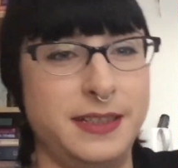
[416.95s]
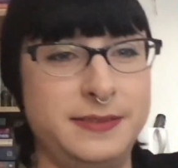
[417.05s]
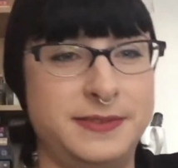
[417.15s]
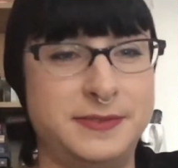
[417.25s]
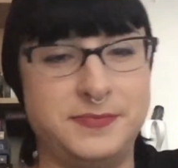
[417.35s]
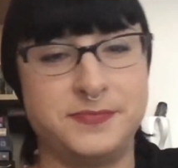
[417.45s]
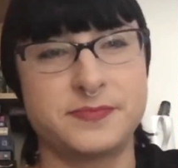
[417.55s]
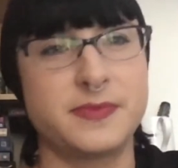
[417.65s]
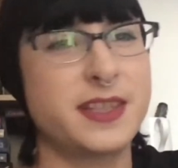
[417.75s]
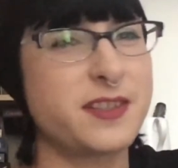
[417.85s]

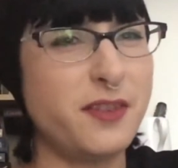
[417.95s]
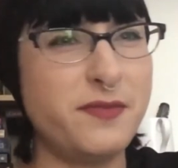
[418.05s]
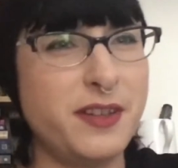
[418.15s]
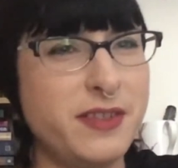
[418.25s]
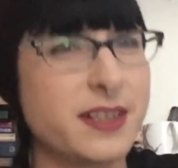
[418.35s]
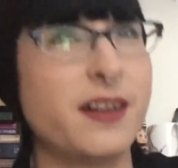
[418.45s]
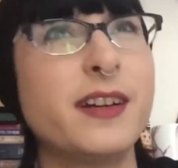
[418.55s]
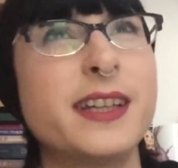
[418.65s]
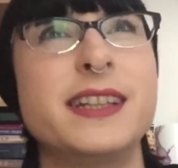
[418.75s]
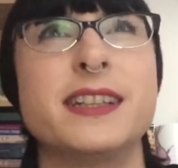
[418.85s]
It's gone very
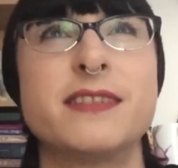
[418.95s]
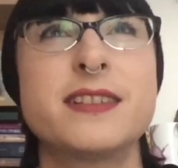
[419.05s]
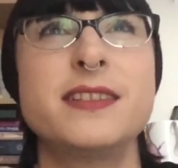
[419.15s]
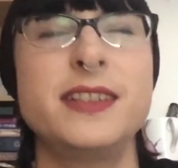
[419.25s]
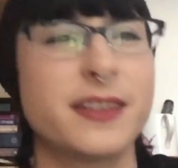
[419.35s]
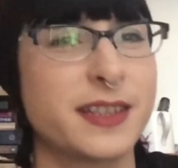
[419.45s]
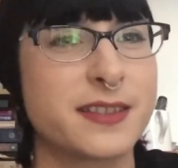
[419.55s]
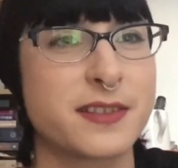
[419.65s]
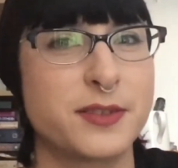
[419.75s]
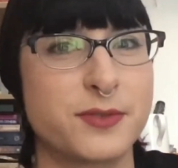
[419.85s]
dark in here, hasn't it? I think
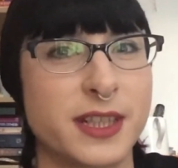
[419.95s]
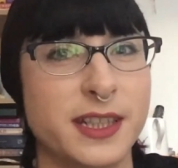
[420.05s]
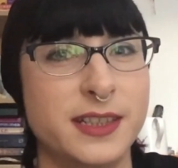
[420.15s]
it's going